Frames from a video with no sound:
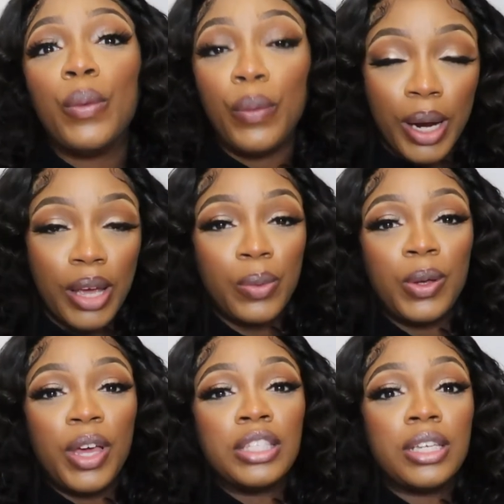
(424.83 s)
great we
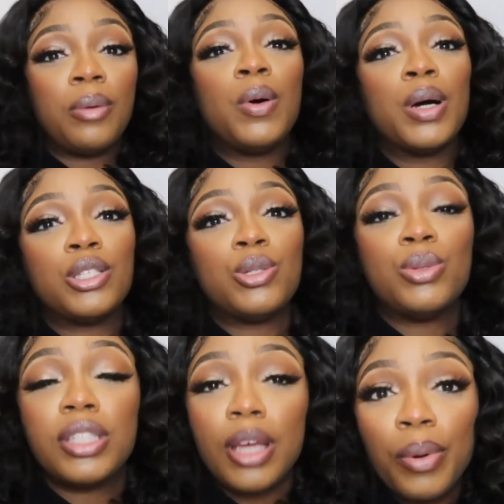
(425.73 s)
ended up going to
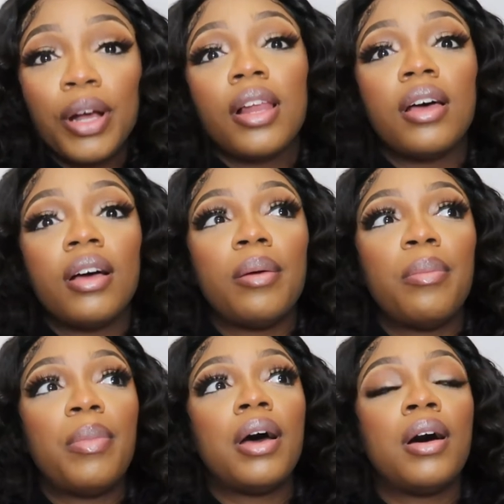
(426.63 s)
supper
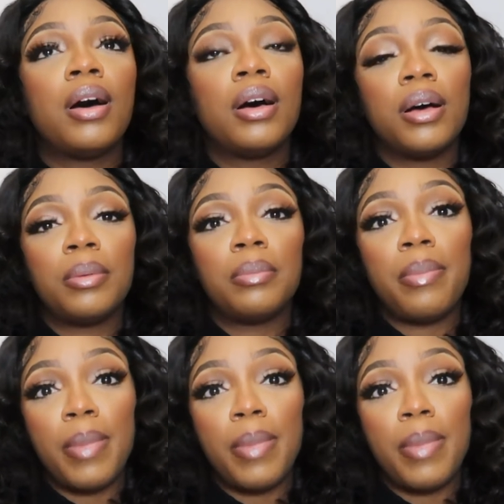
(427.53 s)
club um